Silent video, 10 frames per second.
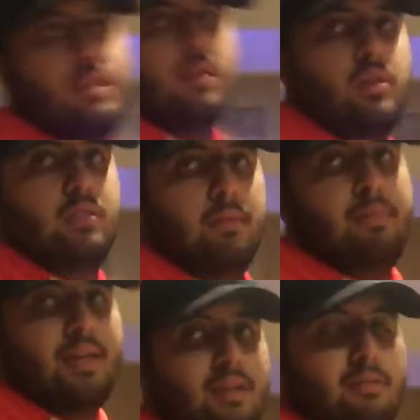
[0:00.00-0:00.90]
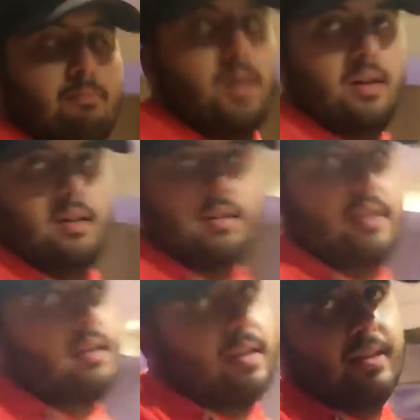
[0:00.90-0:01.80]
Little thumbnail, but
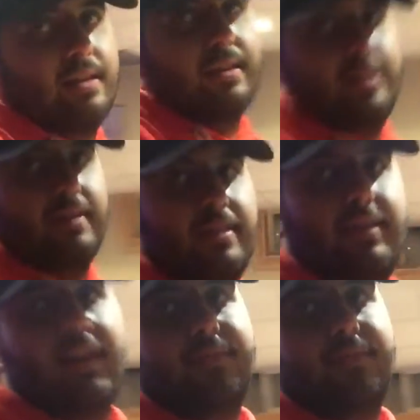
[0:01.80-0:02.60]
you